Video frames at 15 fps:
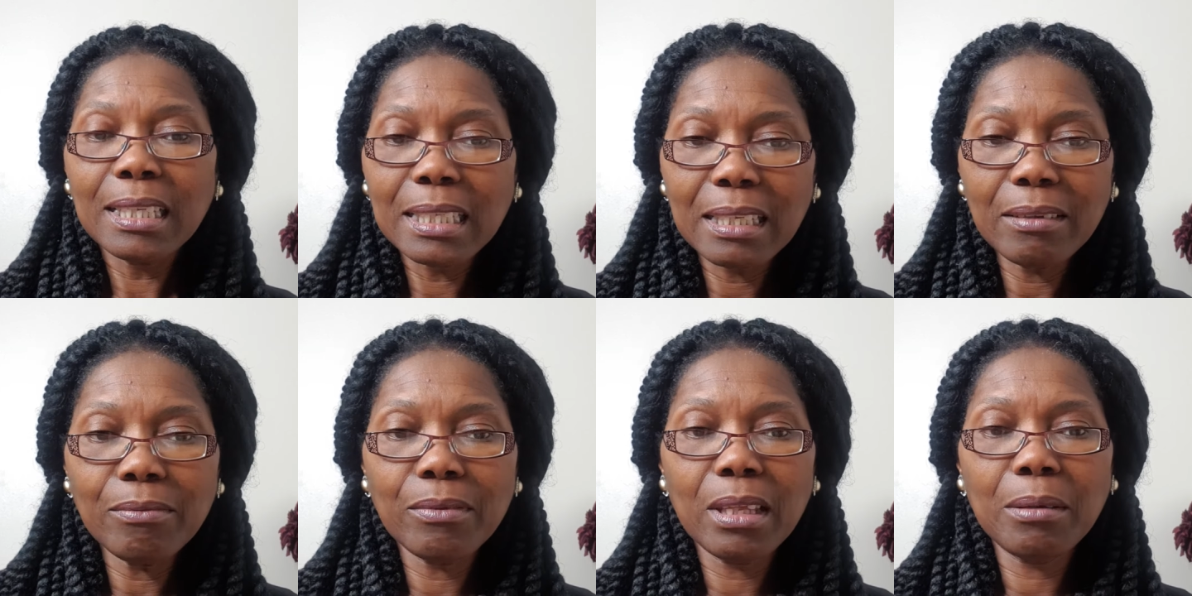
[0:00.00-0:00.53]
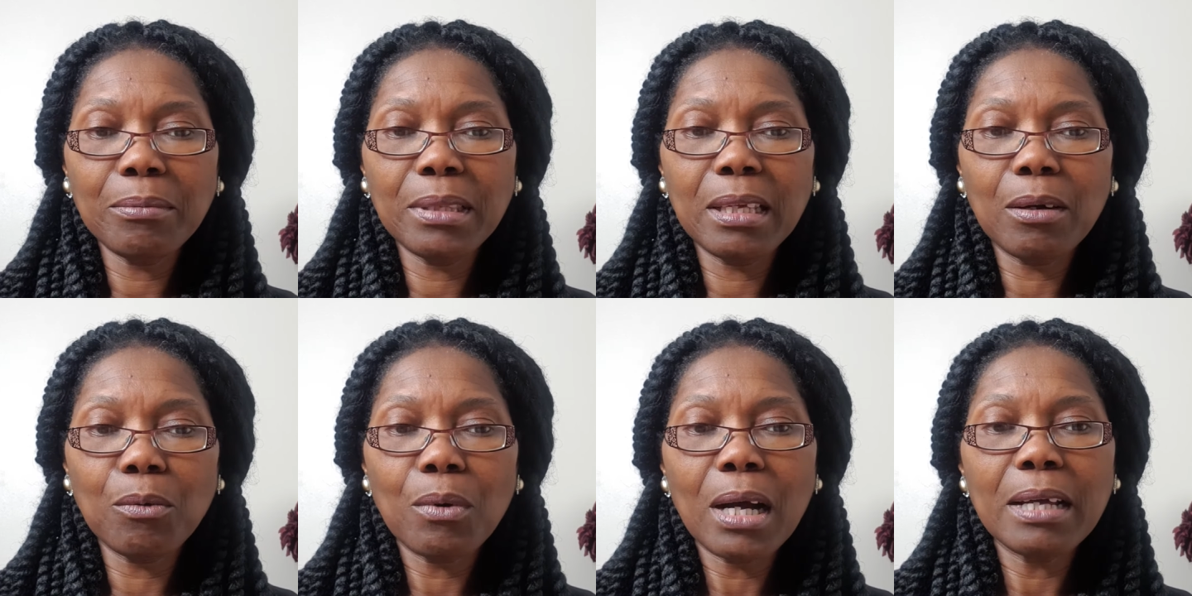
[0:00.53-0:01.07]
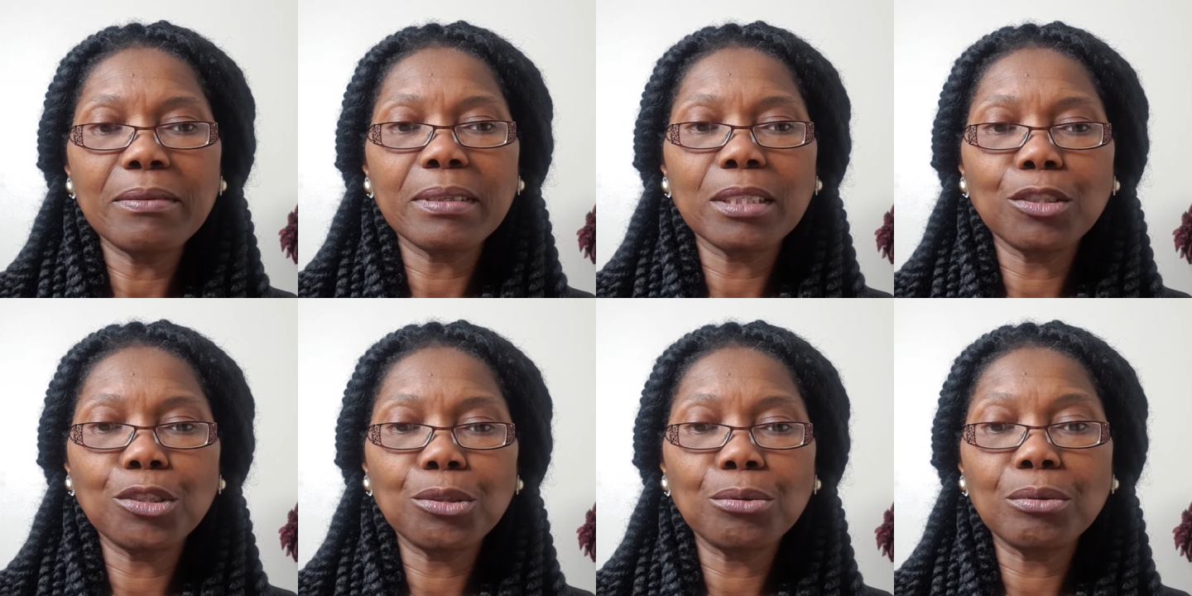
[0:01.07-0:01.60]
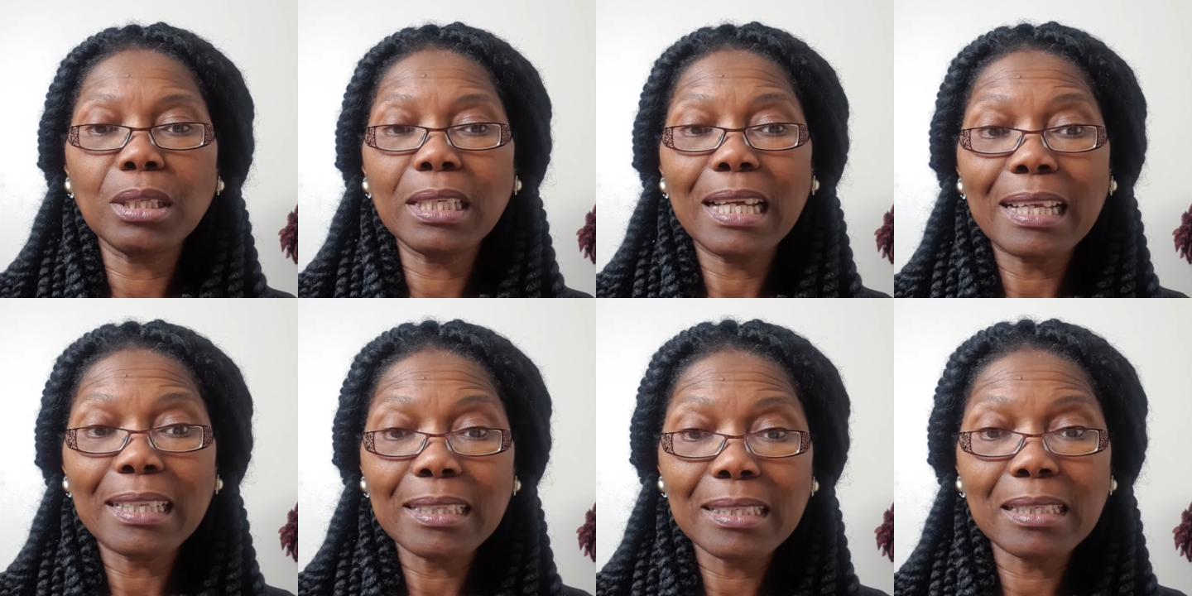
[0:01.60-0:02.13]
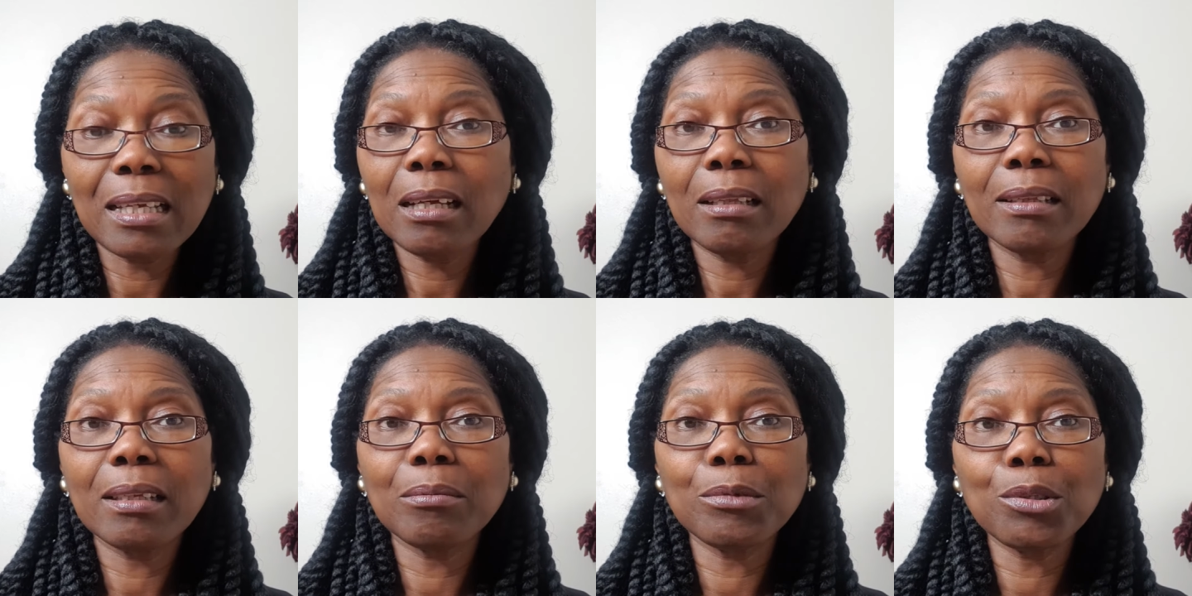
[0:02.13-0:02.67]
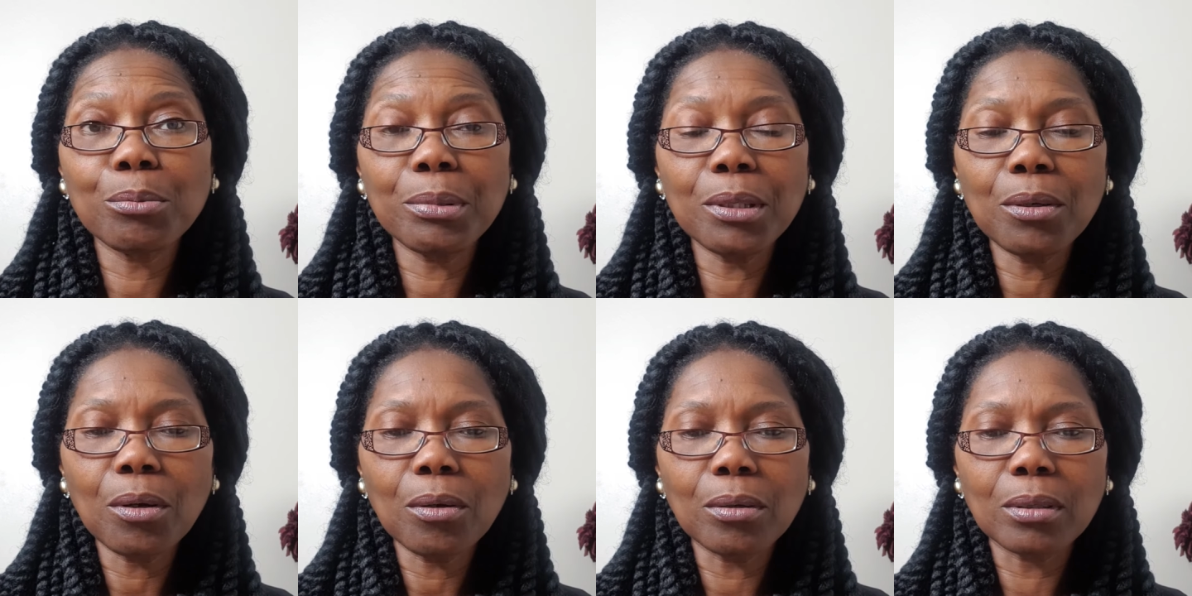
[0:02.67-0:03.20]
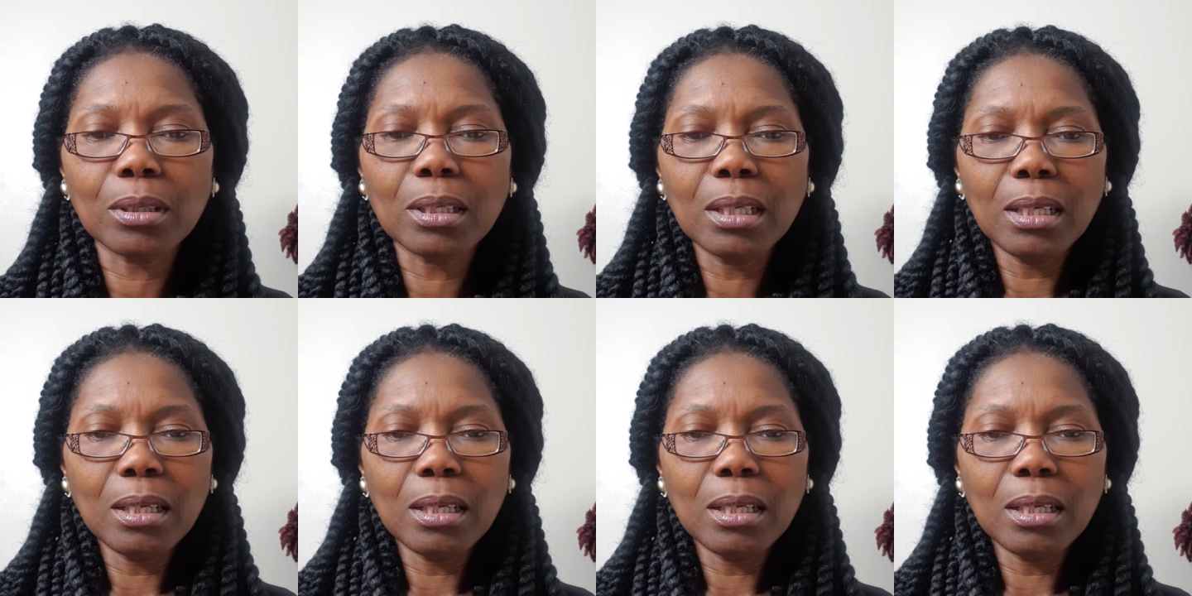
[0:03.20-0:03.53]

Give them their wives and children and tell them to be gone."